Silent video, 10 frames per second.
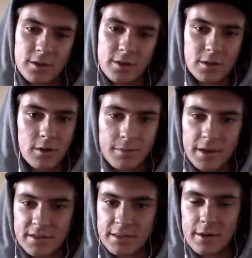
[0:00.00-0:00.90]
as well.
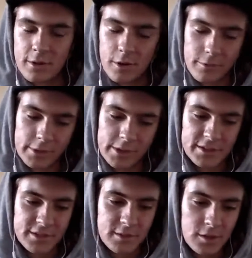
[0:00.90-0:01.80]
So I'm guessing that'll all
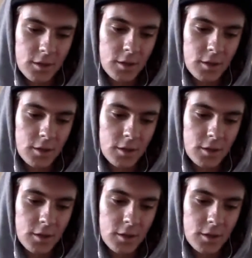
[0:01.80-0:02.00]
release.